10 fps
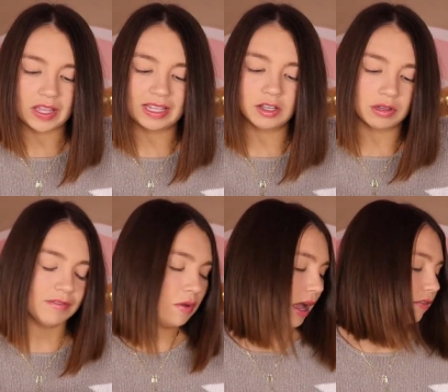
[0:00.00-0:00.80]
And they don't
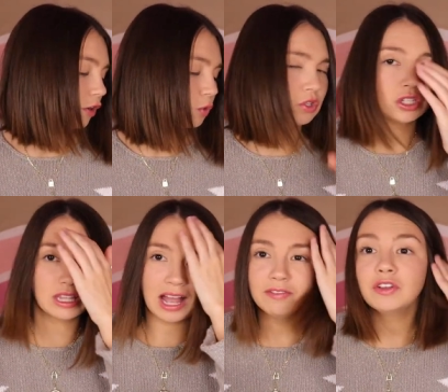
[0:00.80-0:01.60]
give you headphones, which
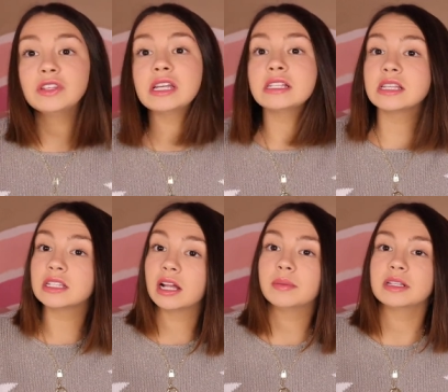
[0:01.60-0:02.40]
the headphones things is
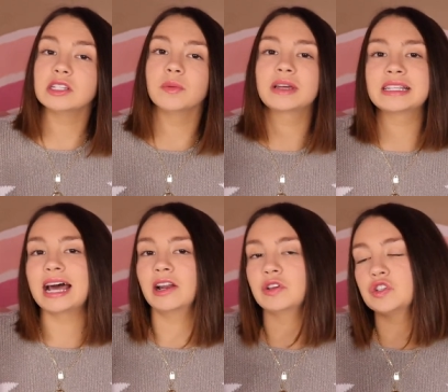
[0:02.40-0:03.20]
not a big deal because
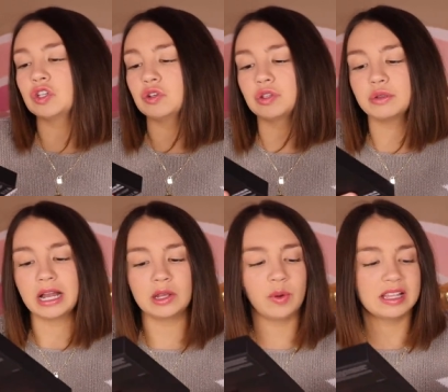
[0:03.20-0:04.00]
I don't usually use those
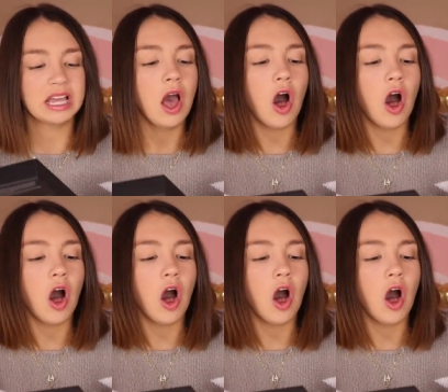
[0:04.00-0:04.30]
anyways.